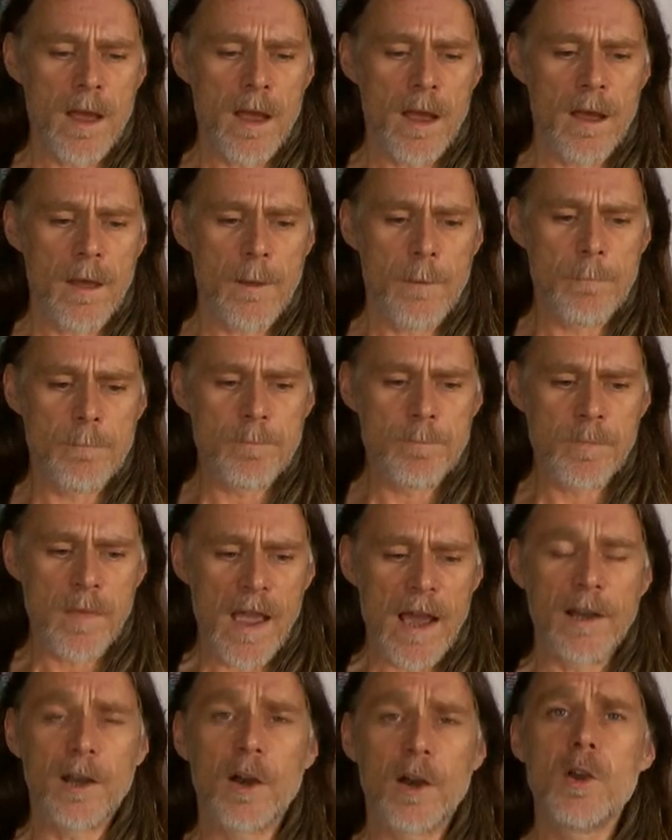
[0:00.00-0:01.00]
And
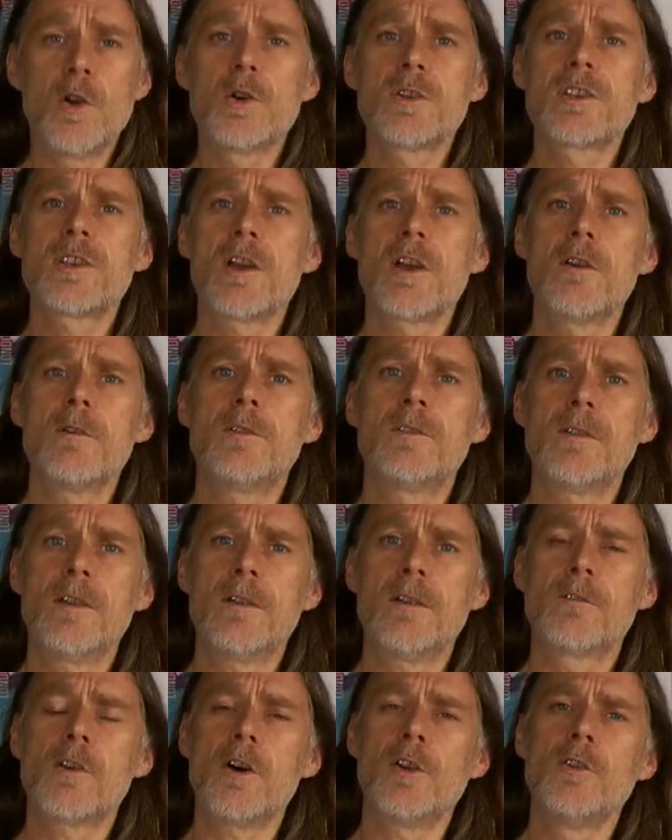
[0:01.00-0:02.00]
I also
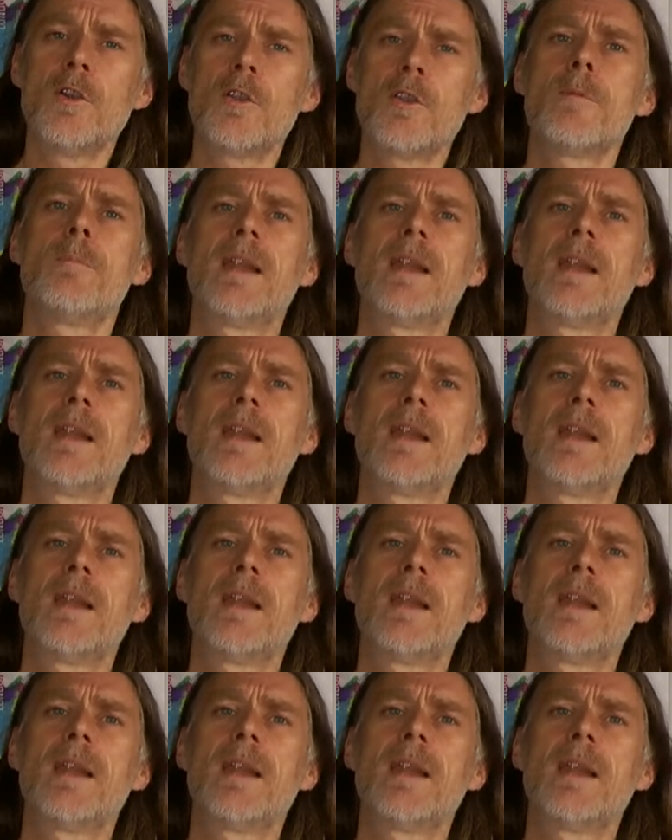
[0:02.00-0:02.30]
have got another